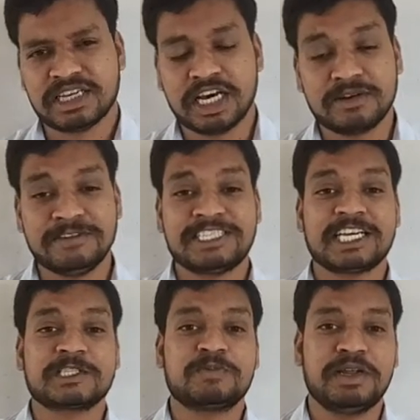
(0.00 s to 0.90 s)
or
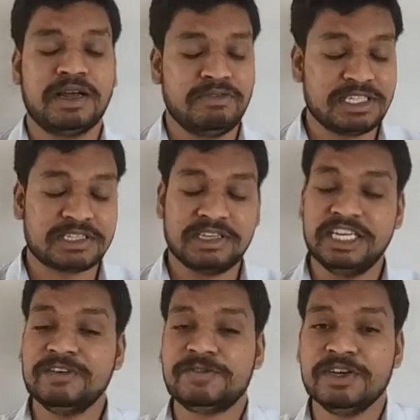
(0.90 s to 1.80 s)
which
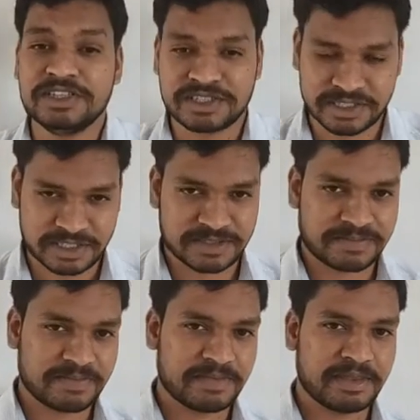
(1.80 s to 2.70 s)

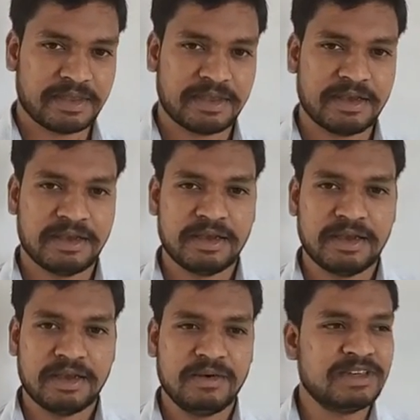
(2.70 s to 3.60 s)
influences,
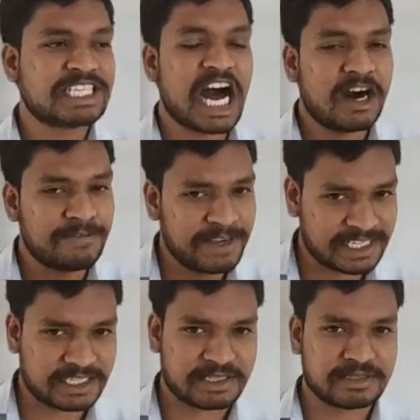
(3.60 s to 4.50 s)
which
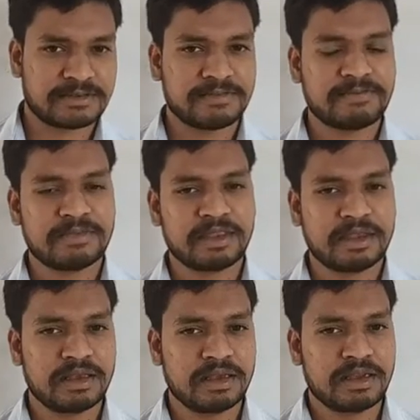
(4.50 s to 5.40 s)
affects,
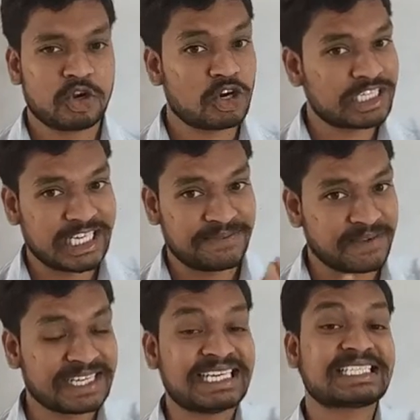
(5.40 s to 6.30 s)
not
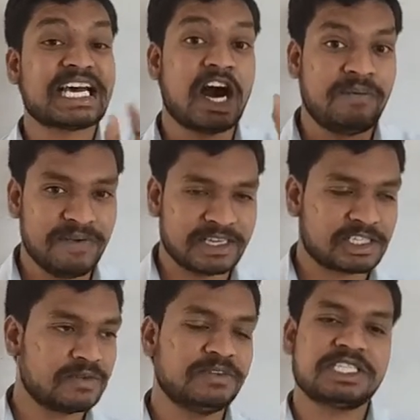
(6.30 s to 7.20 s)
affect, it's
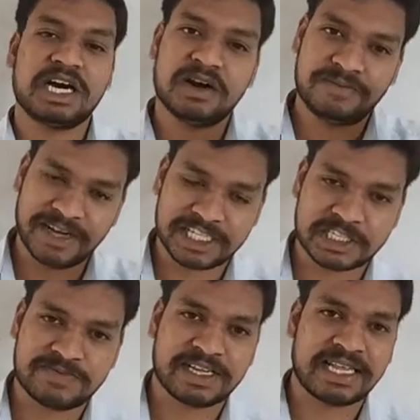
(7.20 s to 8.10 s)
affects, which
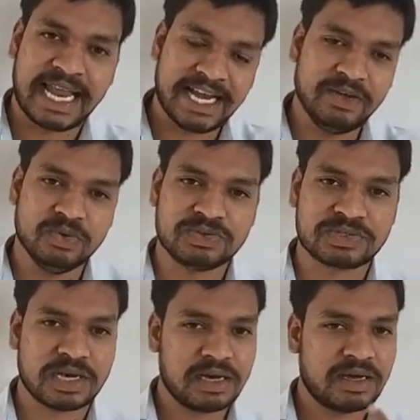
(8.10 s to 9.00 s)
affects for the land
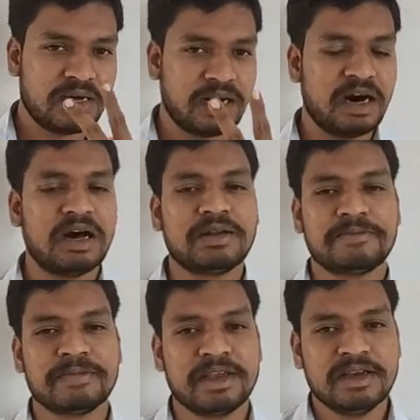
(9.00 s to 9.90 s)
use
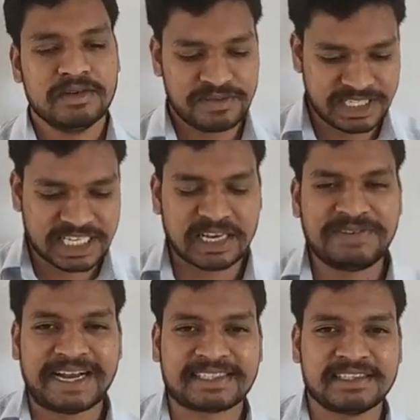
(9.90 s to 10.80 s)
or physical
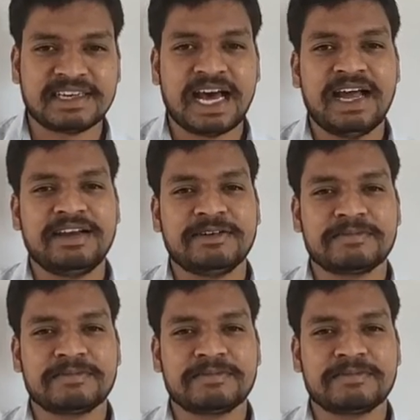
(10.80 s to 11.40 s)
factor and